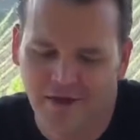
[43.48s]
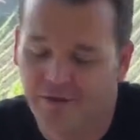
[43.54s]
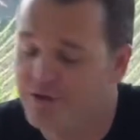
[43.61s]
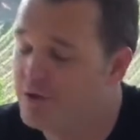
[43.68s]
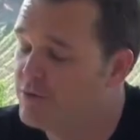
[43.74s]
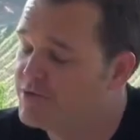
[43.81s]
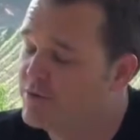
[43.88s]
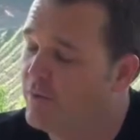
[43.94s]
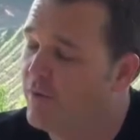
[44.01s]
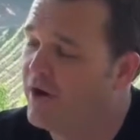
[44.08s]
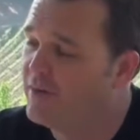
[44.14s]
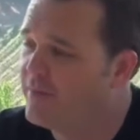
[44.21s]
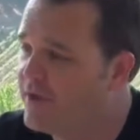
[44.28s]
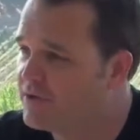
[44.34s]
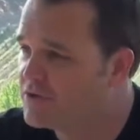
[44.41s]
And you, as a
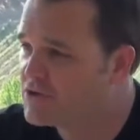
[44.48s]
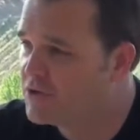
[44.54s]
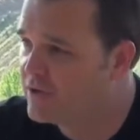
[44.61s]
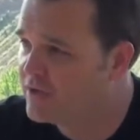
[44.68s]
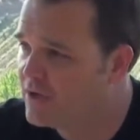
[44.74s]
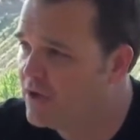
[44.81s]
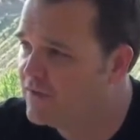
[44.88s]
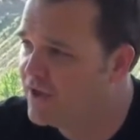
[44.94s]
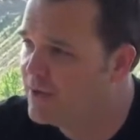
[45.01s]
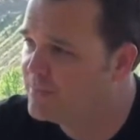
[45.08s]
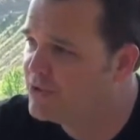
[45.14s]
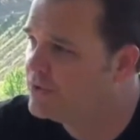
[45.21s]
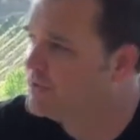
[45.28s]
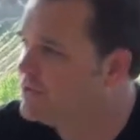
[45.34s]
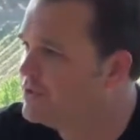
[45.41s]
winemaker, certainly know that. I
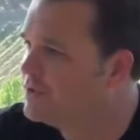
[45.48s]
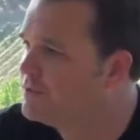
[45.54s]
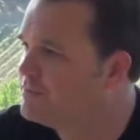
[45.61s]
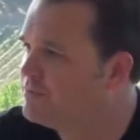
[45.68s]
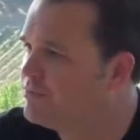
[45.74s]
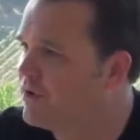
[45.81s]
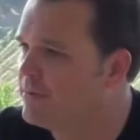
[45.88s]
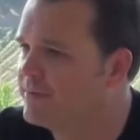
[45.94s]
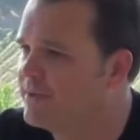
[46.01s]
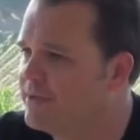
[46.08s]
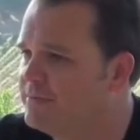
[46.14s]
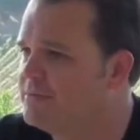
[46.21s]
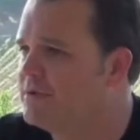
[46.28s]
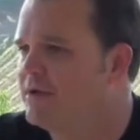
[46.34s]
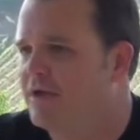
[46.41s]
mean, you're
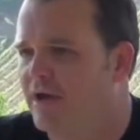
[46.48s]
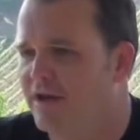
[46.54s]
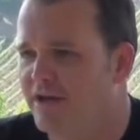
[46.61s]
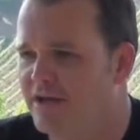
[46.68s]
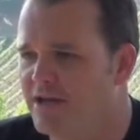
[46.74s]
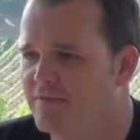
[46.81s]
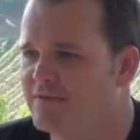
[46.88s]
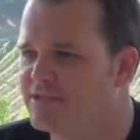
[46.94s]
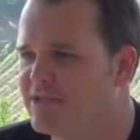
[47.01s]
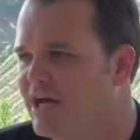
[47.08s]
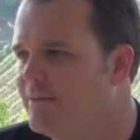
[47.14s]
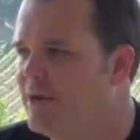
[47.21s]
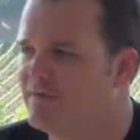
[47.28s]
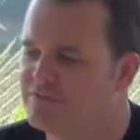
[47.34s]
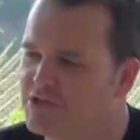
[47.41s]
probably at any given
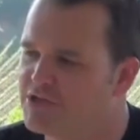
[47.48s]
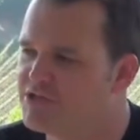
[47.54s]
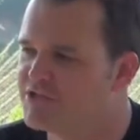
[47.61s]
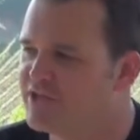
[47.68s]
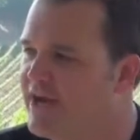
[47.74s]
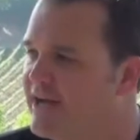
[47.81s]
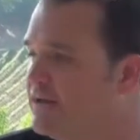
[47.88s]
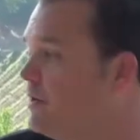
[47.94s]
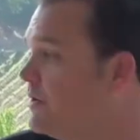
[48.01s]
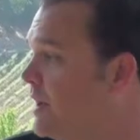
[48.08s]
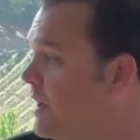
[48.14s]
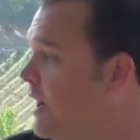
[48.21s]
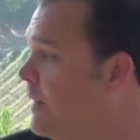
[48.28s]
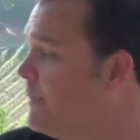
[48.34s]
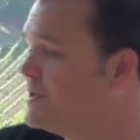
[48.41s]
time having to decide,
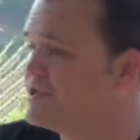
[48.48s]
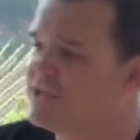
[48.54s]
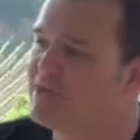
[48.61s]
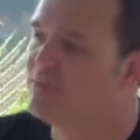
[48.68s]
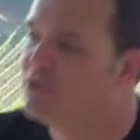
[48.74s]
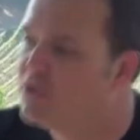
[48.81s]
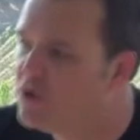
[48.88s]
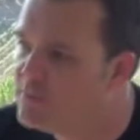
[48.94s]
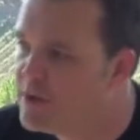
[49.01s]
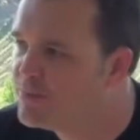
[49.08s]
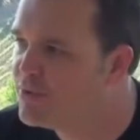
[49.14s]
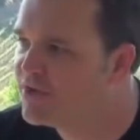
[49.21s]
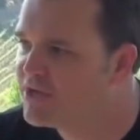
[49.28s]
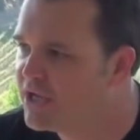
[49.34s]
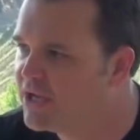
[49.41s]
okay, how much of that Merlot am I
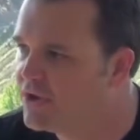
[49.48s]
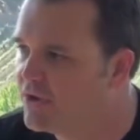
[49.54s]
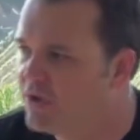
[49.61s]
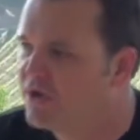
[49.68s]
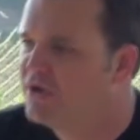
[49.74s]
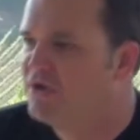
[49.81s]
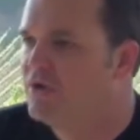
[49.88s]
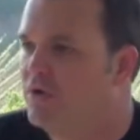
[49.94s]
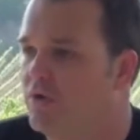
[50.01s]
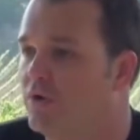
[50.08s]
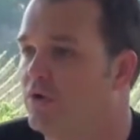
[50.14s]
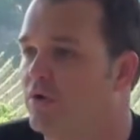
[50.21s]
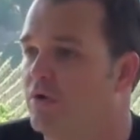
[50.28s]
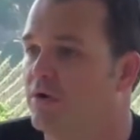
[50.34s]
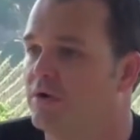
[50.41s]
putting in, or
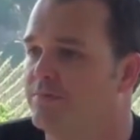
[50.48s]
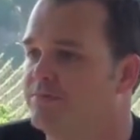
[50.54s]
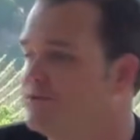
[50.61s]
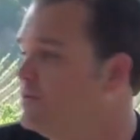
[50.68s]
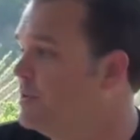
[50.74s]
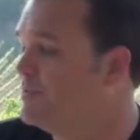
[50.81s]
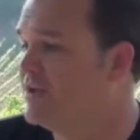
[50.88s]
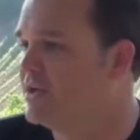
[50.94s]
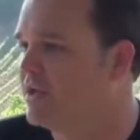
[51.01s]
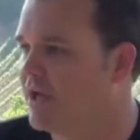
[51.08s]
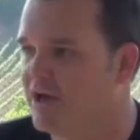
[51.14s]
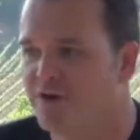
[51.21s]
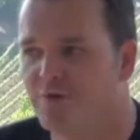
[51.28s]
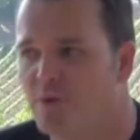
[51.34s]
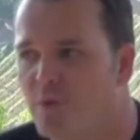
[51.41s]
do we pick
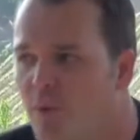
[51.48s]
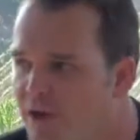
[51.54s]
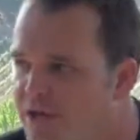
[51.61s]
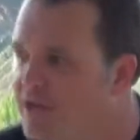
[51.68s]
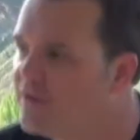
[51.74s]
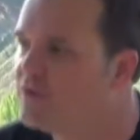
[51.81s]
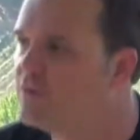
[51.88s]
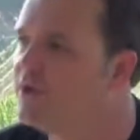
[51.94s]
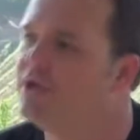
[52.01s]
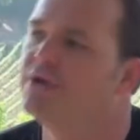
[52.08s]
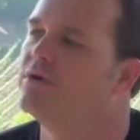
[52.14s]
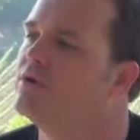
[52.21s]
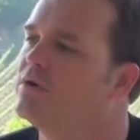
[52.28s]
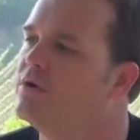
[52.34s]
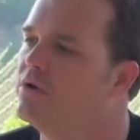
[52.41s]
yet, or do we wait another
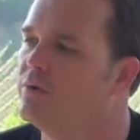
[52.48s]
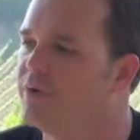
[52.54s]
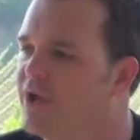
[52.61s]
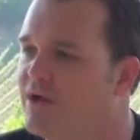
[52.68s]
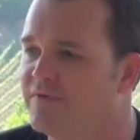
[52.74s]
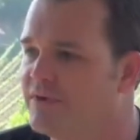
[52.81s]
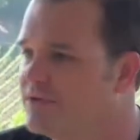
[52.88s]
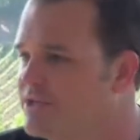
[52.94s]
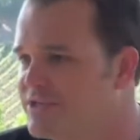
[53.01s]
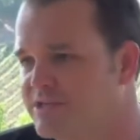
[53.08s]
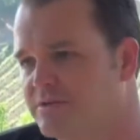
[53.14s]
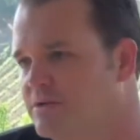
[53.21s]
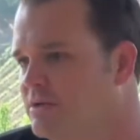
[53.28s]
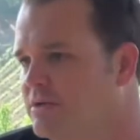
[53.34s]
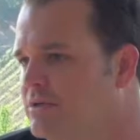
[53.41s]
week, or whatever, and
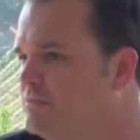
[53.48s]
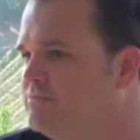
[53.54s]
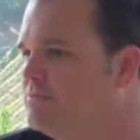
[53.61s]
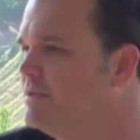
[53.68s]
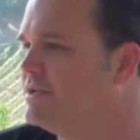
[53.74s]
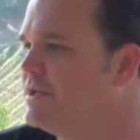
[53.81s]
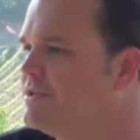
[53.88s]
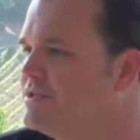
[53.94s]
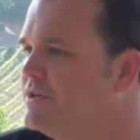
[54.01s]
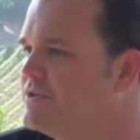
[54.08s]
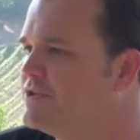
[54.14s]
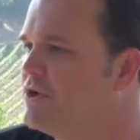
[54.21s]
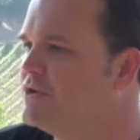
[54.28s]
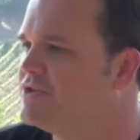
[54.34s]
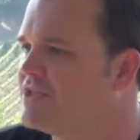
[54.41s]
just
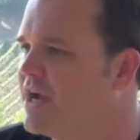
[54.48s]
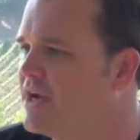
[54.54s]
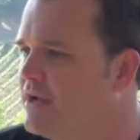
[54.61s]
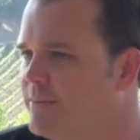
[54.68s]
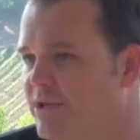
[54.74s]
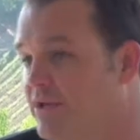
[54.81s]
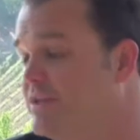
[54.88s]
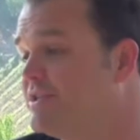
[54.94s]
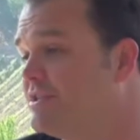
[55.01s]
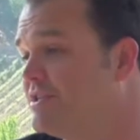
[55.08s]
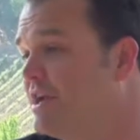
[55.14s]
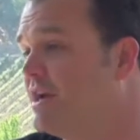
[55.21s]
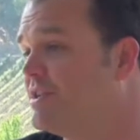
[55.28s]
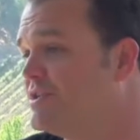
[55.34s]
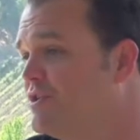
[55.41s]
there's no science. I mean, there is a
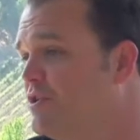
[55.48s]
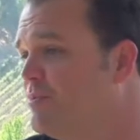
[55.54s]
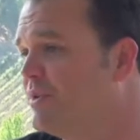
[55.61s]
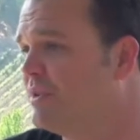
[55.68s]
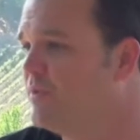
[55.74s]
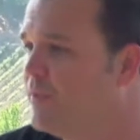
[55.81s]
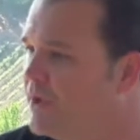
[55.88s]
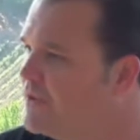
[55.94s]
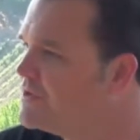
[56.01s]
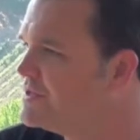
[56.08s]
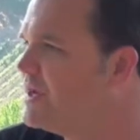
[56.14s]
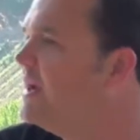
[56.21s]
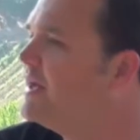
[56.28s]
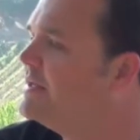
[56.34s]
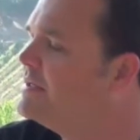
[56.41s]
science to it, but in a way,
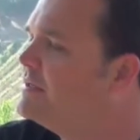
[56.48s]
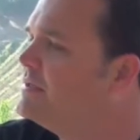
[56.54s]
there's not.